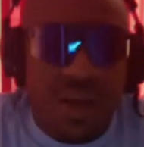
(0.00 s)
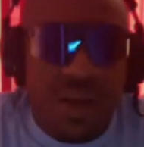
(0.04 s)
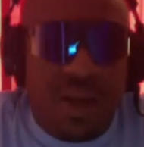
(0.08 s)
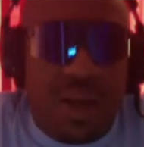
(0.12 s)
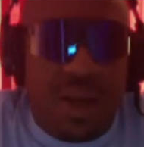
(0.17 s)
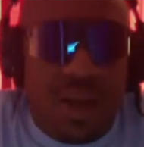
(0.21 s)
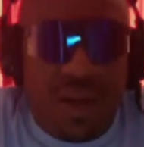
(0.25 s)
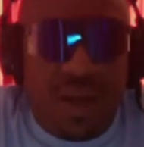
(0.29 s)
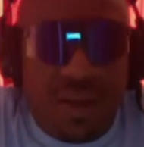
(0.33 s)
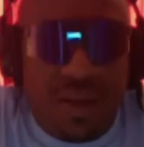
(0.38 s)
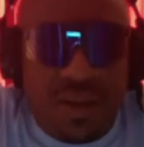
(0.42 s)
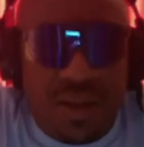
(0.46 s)

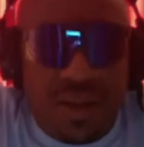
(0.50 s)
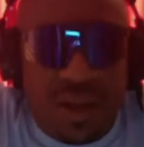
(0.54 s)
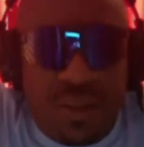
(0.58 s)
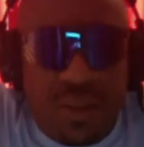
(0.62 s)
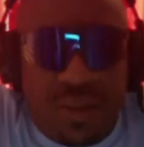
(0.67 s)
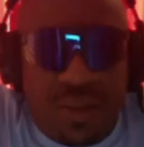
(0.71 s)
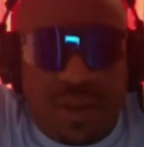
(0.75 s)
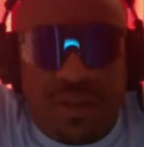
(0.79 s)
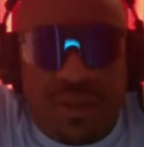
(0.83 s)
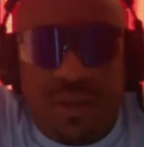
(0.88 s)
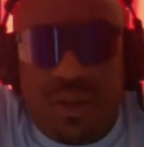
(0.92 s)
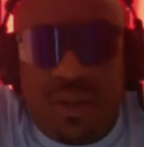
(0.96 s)
and
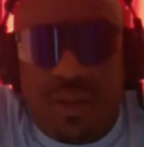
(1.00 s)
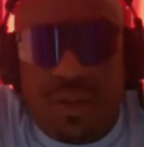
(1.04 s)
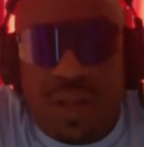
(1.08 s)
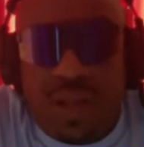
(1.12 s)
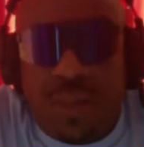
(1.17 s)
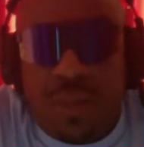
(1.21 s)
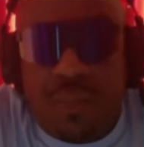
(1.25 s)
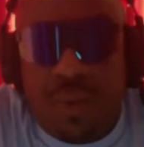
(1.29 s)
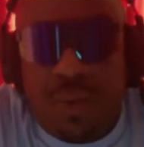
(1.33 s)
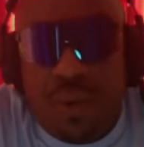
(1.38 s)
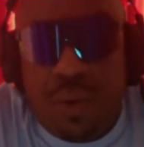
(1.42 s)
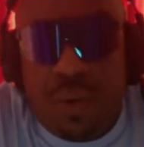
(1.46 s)
make sure
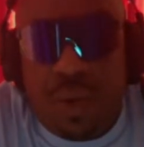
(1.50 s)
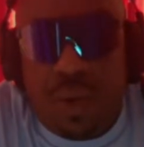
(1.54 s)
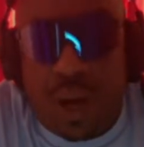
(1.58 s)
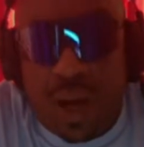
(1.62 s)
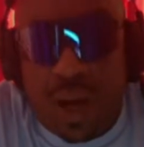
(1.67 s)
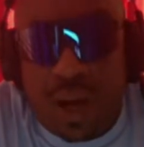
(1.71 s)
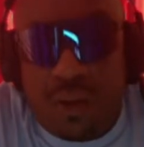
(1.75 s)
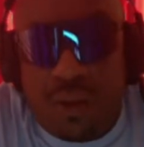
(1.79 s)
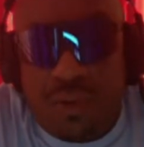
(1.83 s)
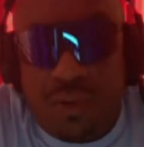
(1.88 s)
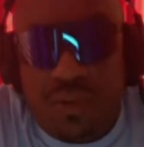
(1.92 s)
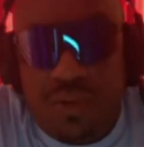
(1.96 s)
that pool
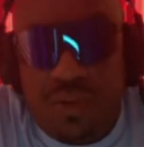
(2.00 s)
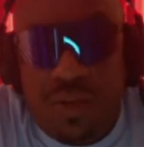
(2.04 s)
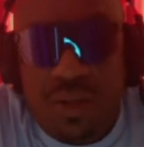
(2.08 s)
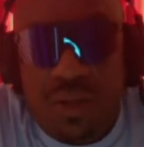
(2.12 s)
house